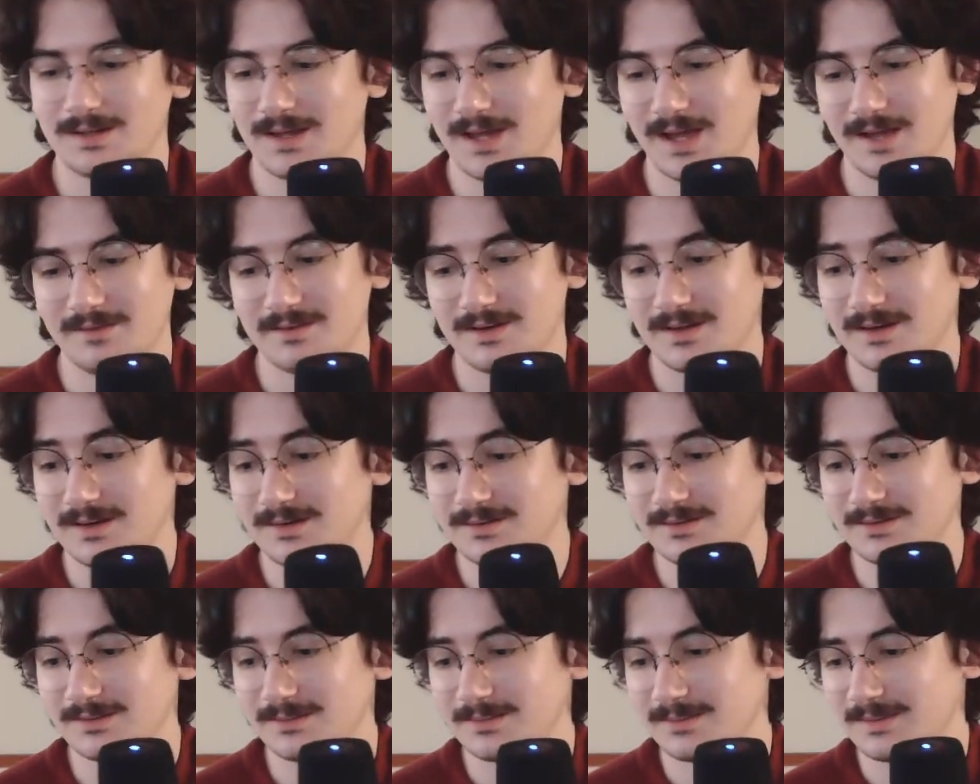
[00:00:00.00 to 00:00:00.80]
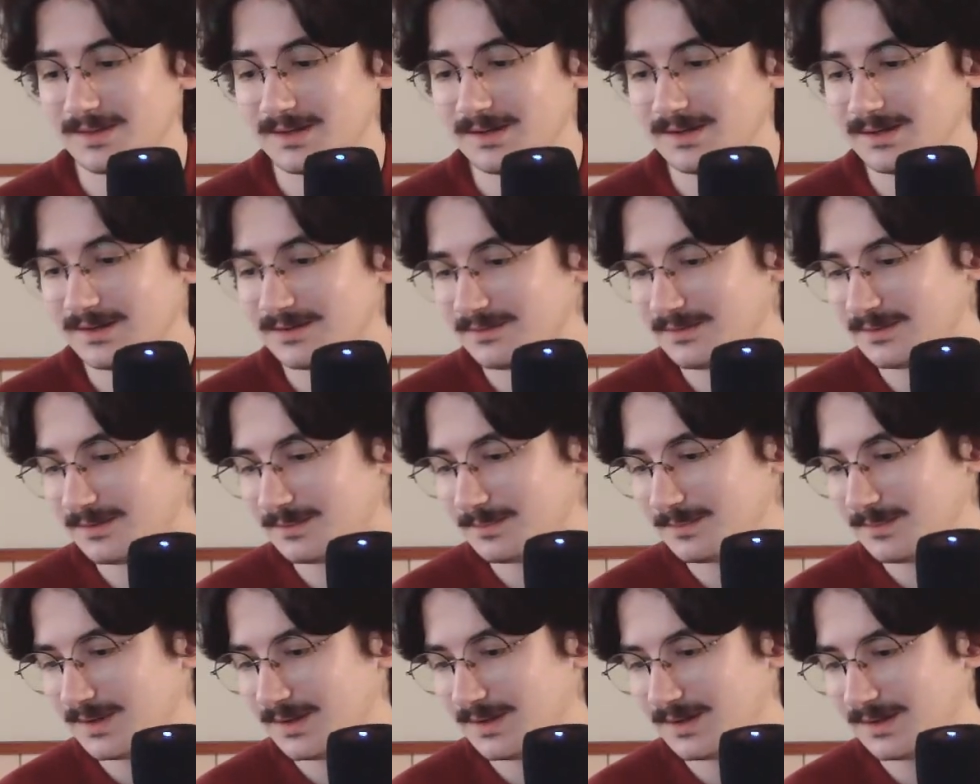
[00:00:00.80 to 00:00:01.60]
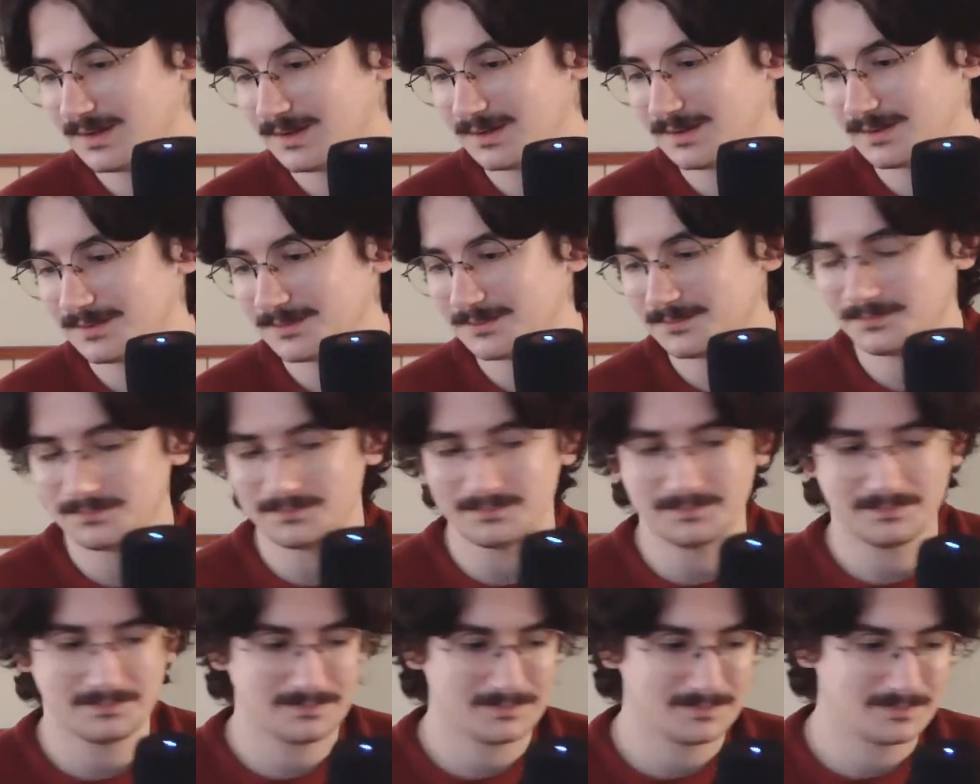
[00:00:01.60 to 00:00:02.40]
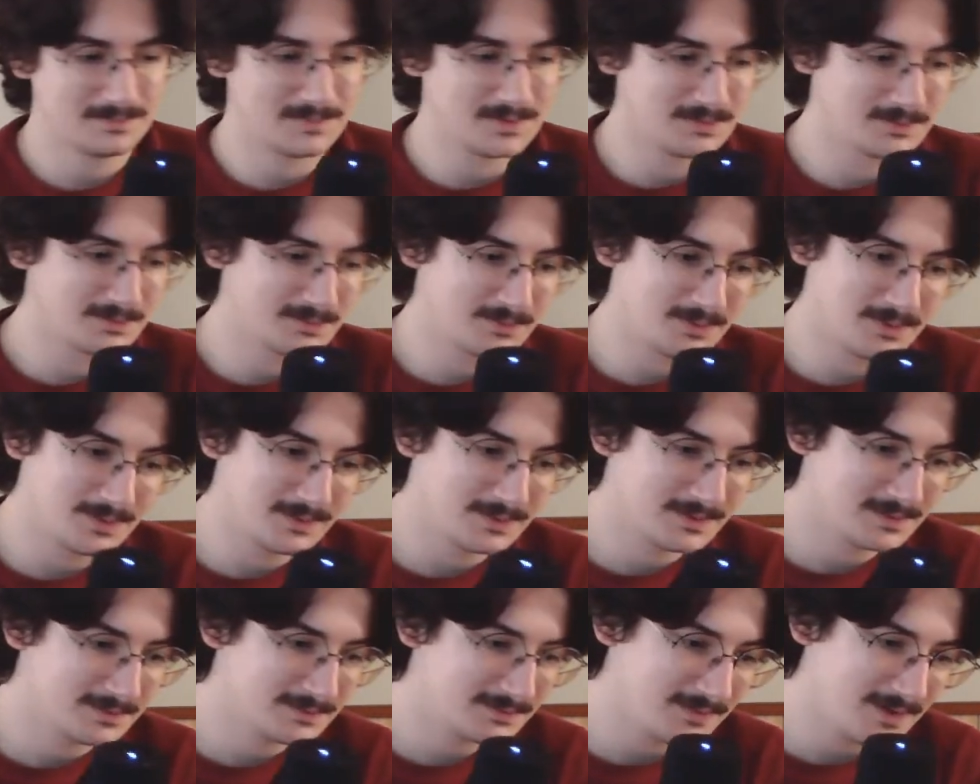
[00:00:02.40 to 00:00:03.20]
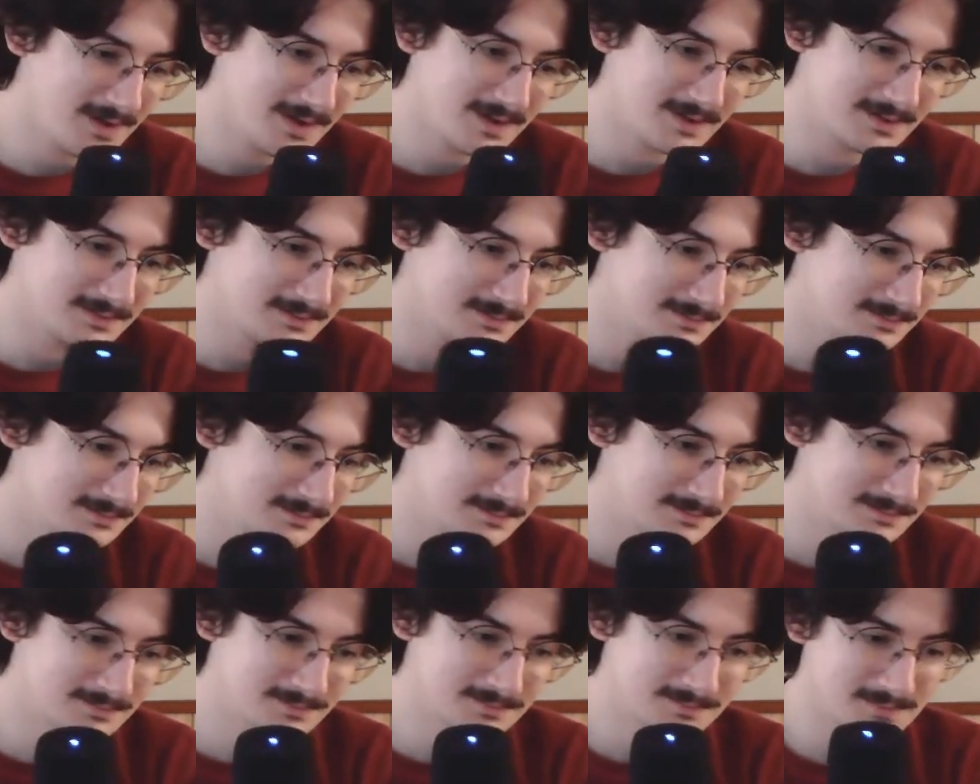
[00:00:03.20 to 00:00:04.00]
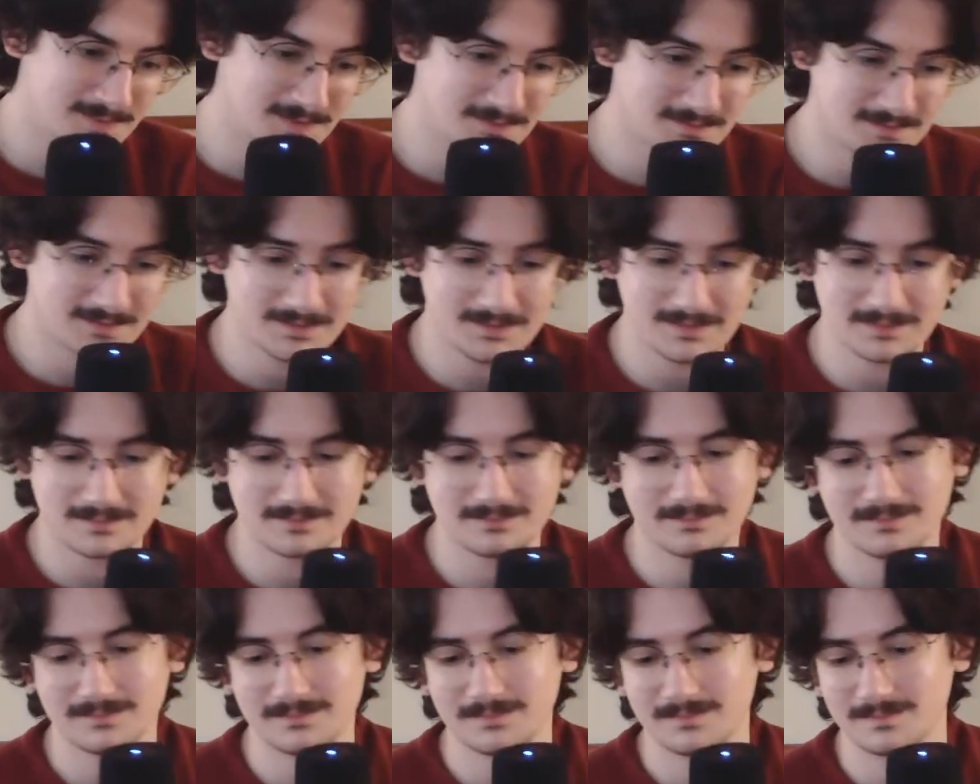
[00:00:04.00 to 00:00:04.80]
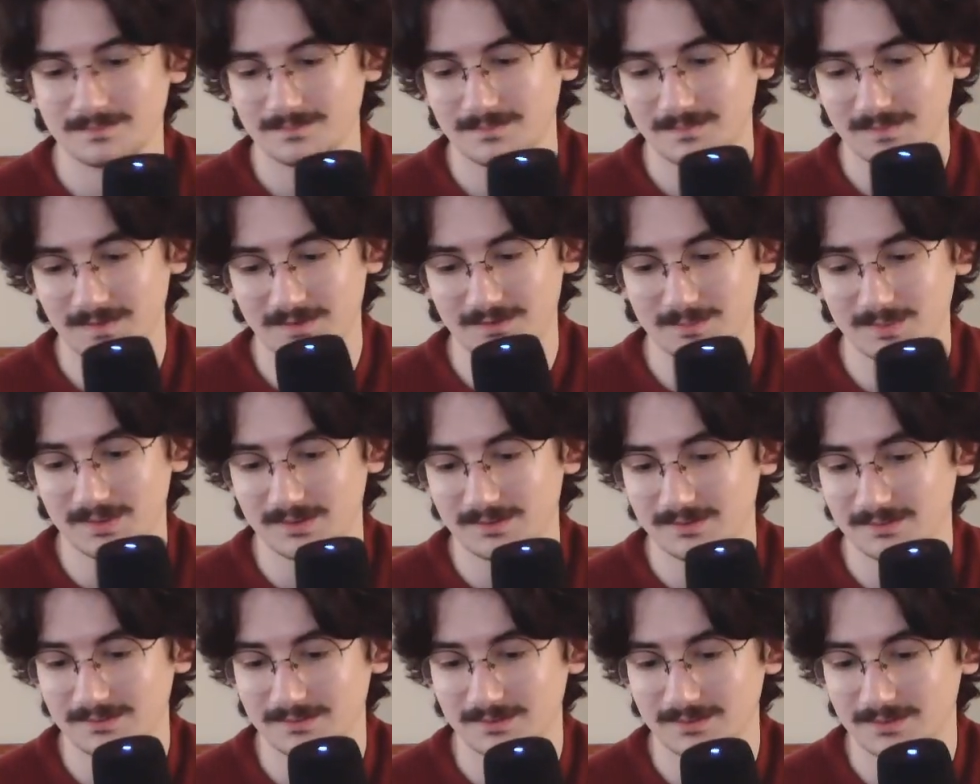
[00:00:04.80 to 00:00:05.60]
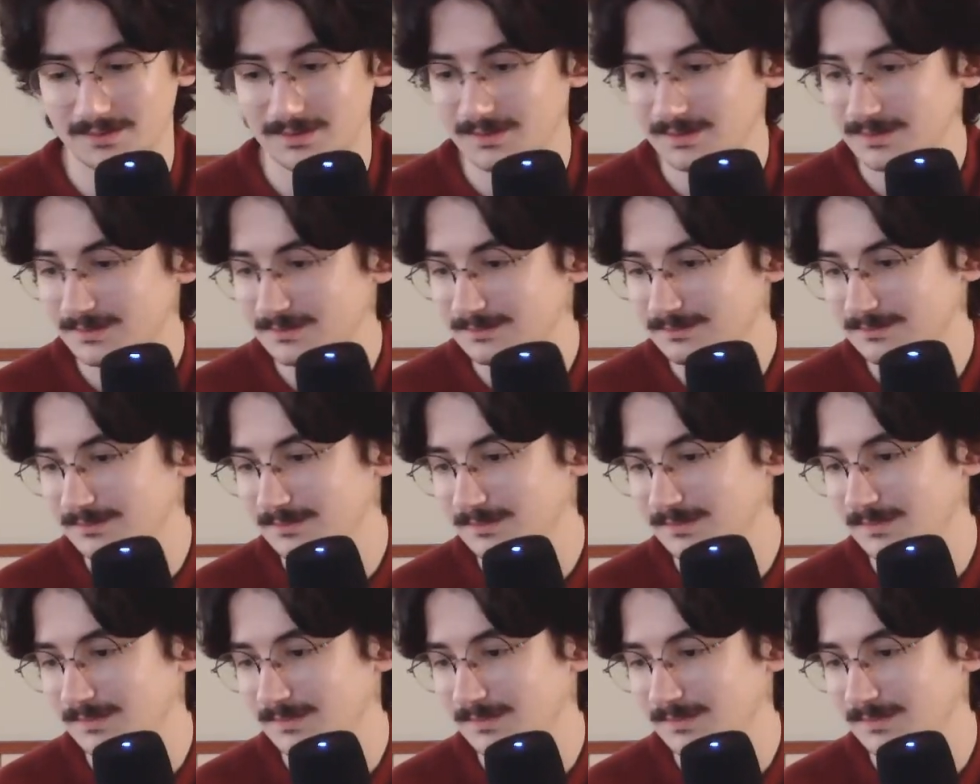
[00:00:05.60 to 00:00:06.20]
I haven't had issues with any of them. Build quality's fine. It's good. The speakers look good.